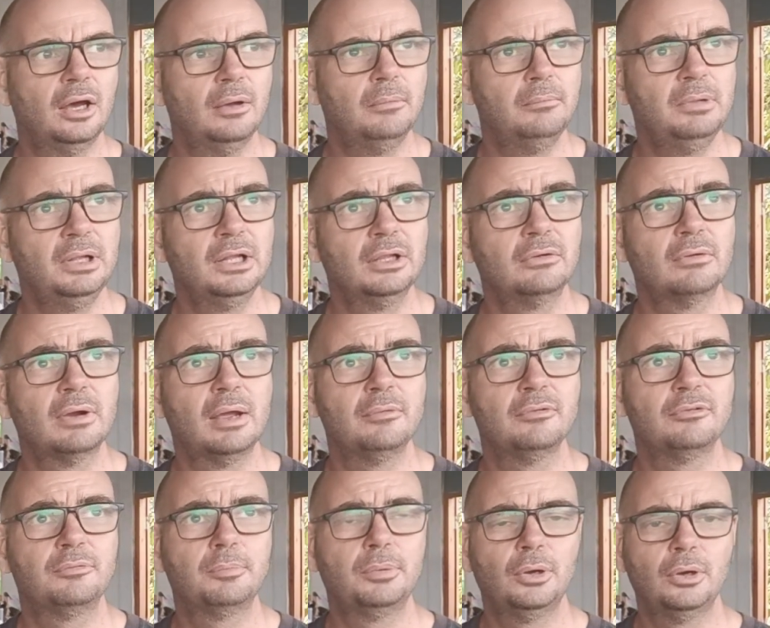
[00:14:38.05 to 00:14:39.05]

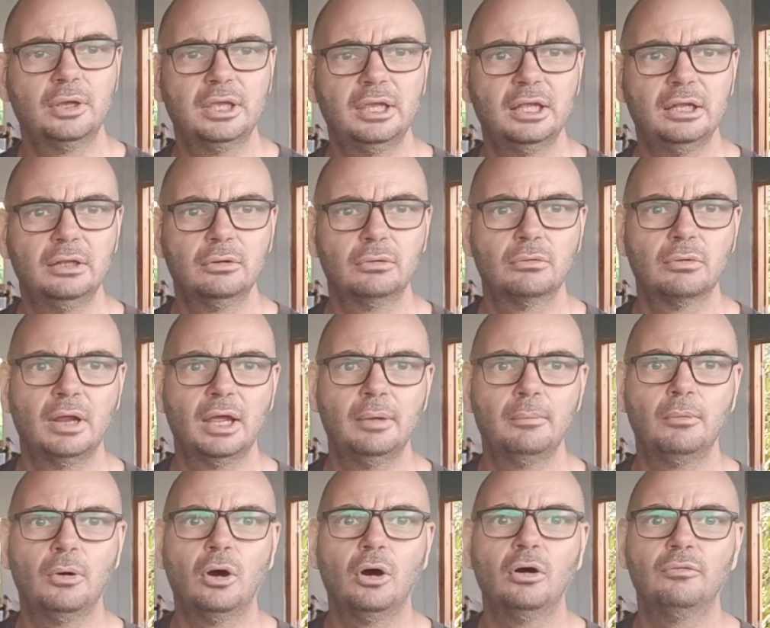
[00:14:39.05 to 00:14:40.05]
milligrams per kilogram
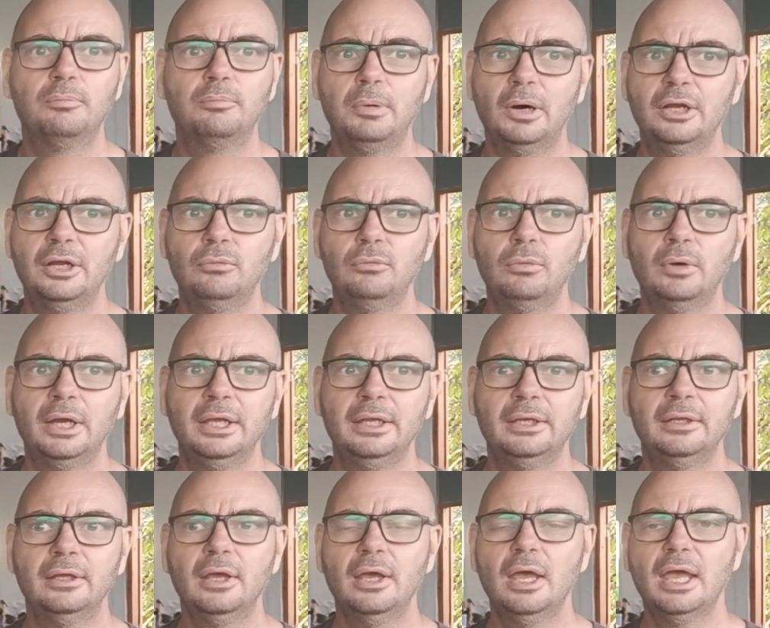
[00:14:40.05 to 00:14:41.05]
of body weight
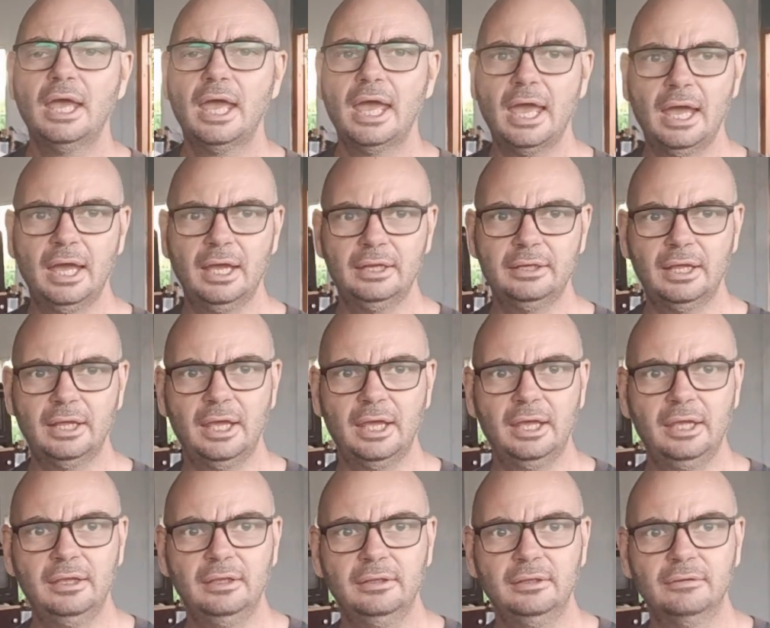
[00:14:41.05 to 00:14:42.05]
had
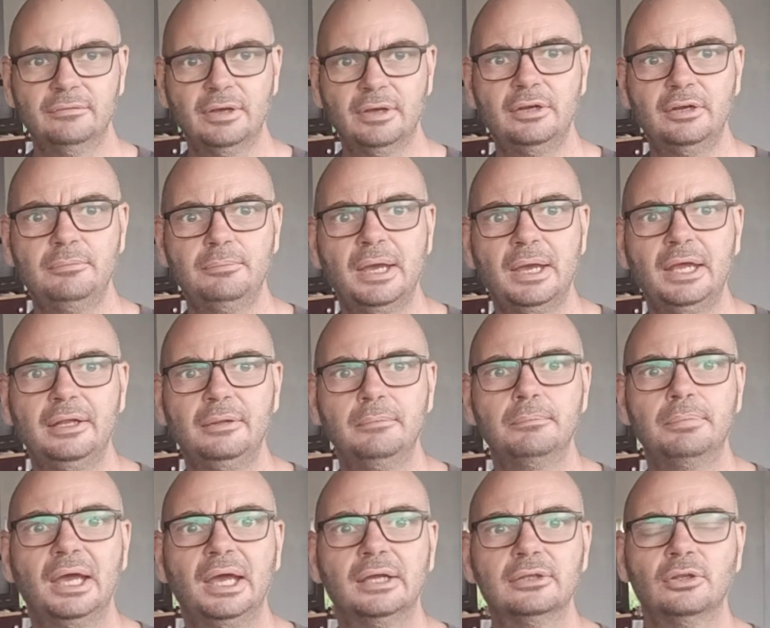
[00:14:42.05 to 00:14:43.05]
a very bad
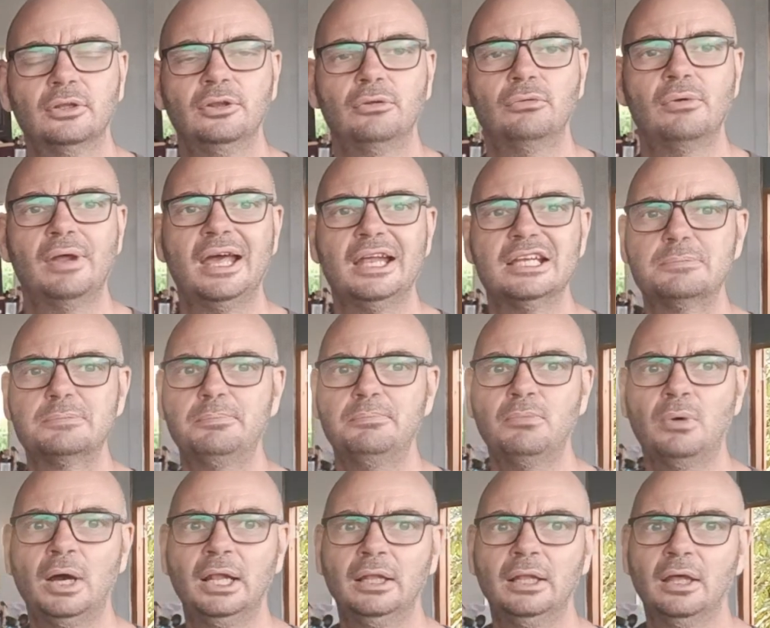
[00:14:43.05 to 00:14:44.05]
impact on the rats,
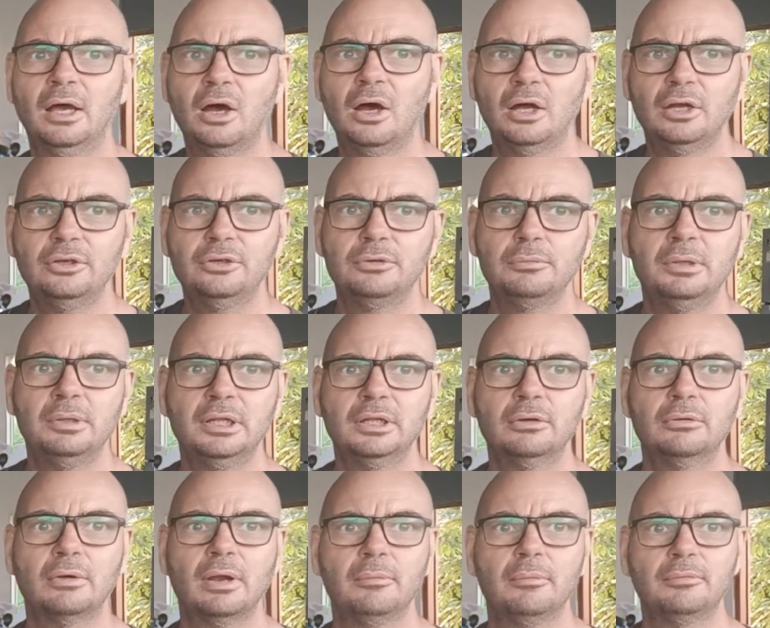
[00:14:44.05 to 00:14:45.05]
while 100
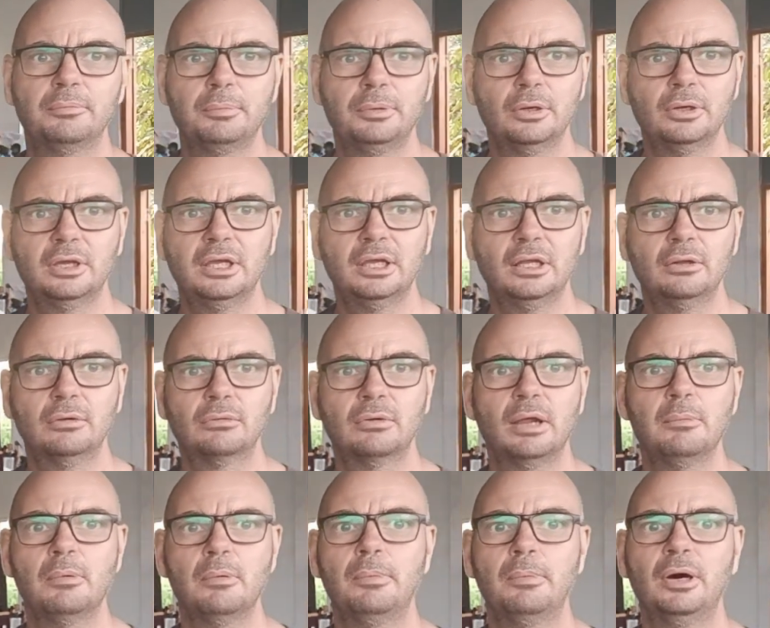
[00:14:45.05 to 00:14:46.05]
milligrams per
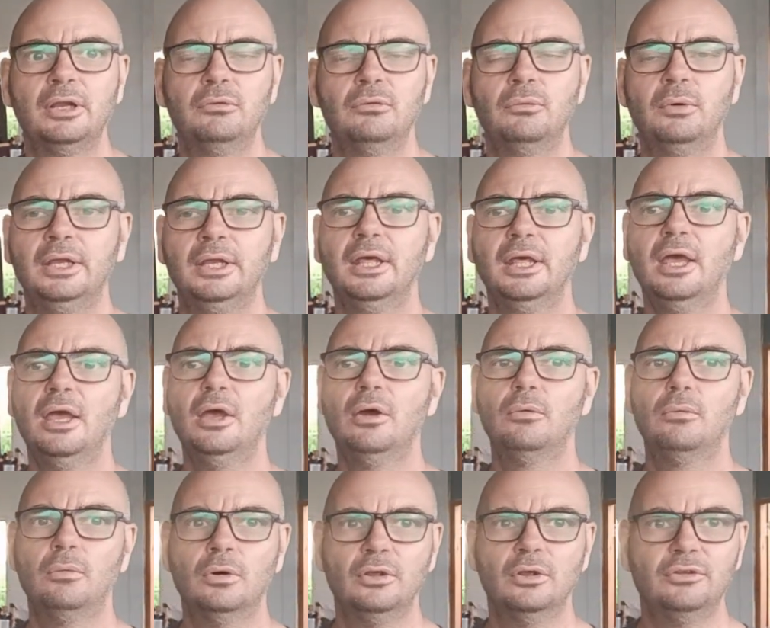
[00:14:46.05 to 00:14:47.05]
kilogram of body weight
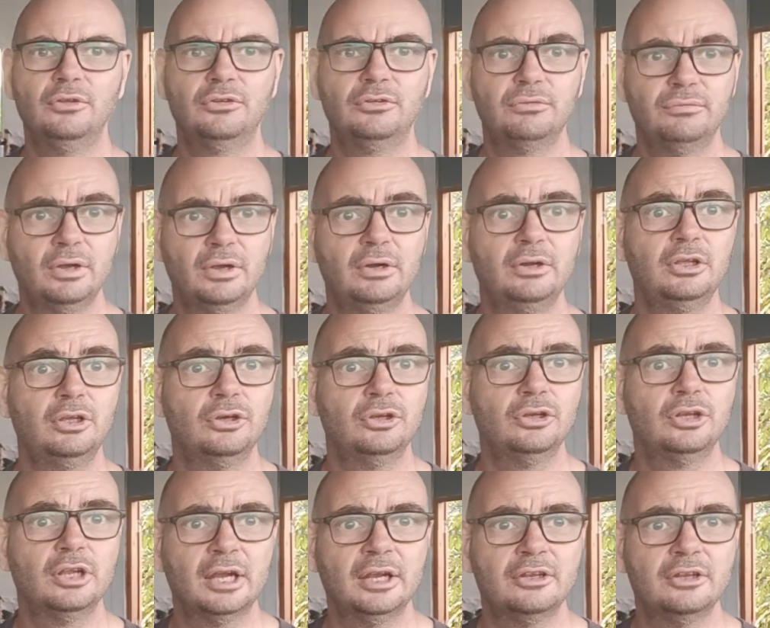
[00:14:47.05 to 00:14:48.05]
was very good,
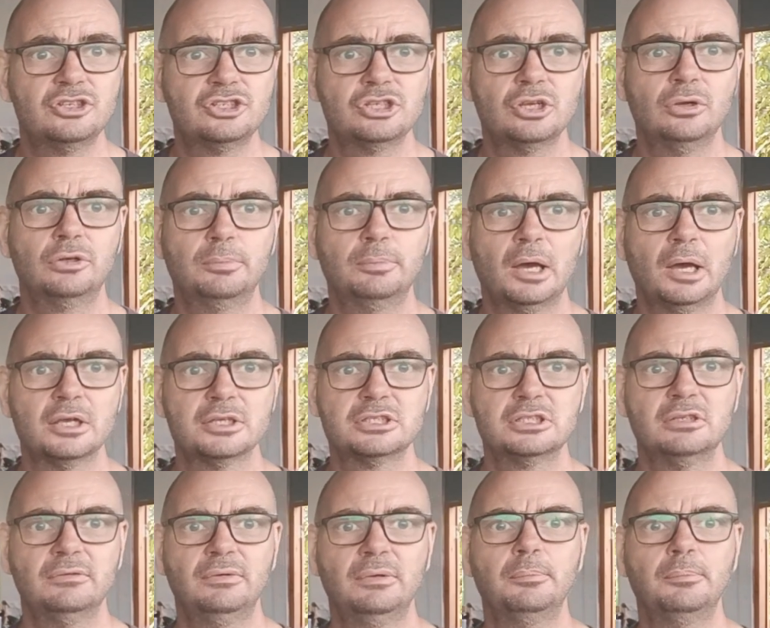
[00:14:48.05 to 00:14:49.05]
and it showed
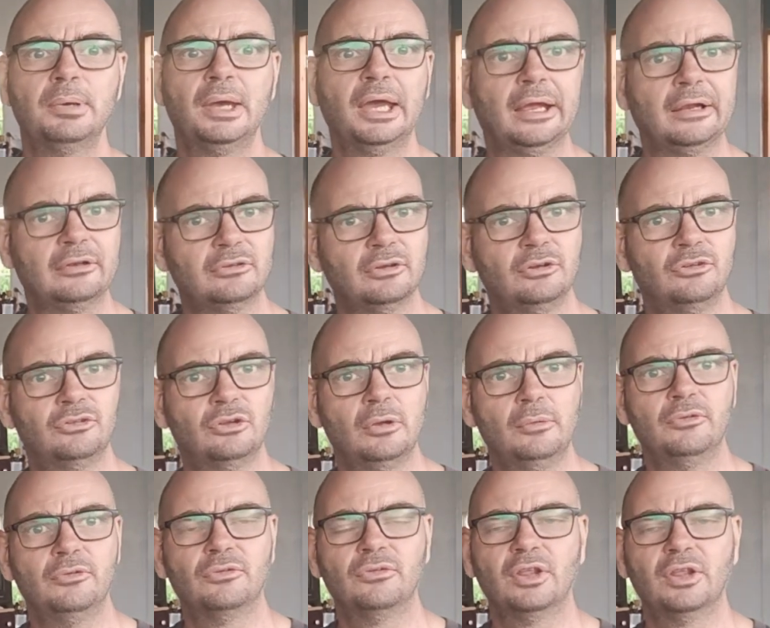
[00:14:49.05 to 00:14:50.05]
positive impact in
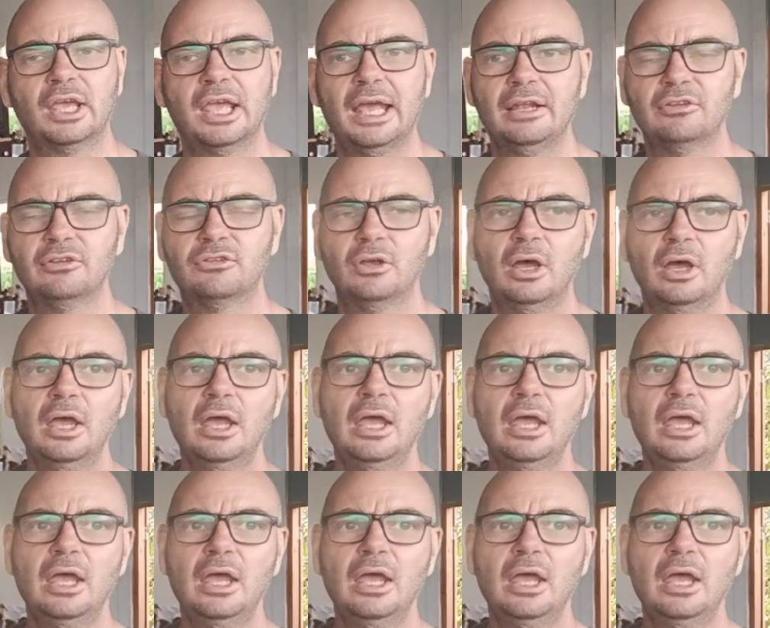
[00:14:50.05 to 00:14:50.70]
terms of the cancer.